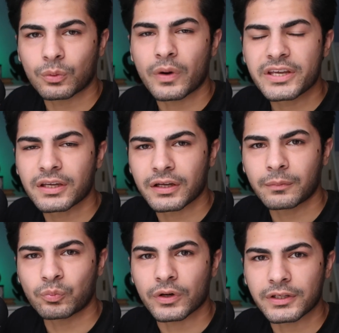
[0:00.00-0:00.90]
waking
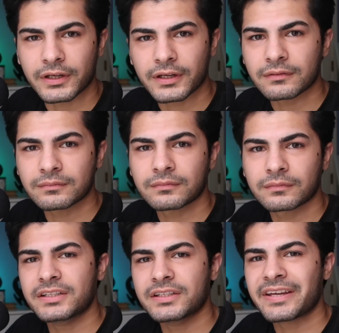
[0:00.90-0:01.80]
up one day
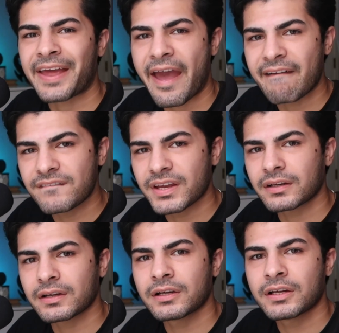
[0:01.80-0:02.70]
and
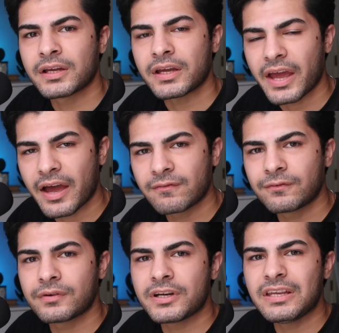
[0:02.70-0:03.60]
having
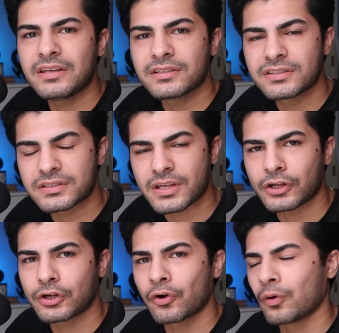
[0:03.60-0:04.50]
every
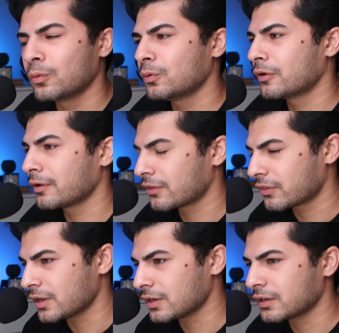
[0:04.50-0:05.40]
single
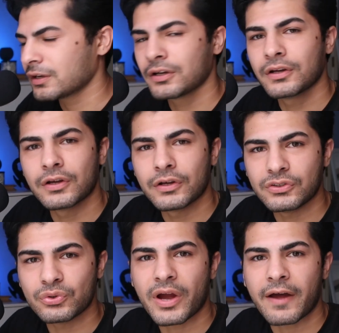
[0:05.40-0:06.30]
thing
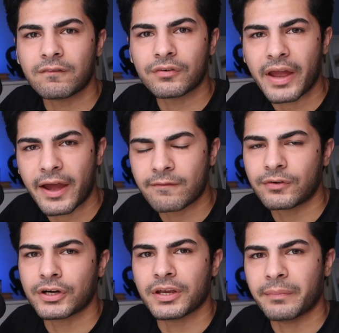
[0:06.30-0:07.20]
you have
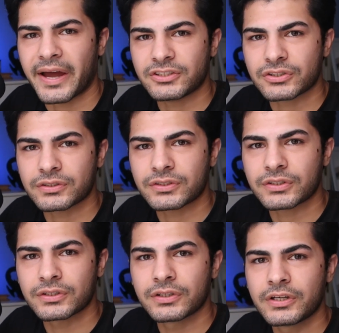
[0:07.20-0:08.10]
ever
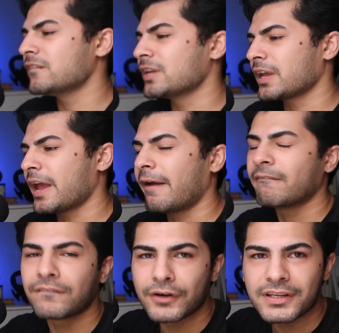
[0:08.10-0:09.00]
imagined. Having
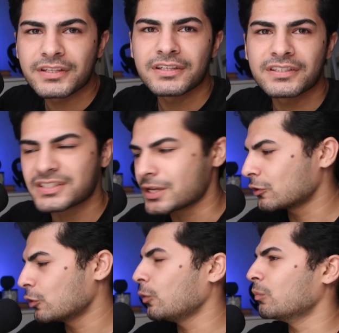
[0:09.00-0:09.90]
every
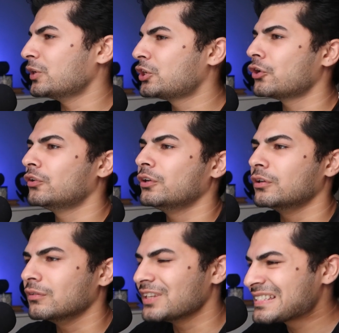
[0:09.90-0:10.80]
single
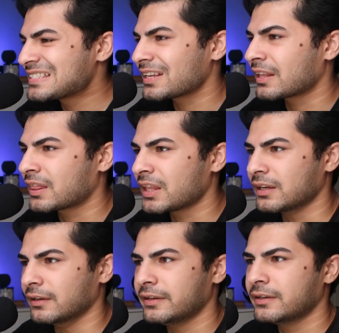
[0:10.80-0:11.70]
materialistic
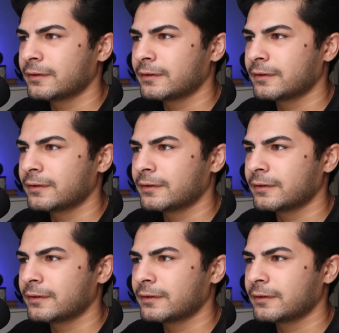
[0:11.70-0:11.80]
thing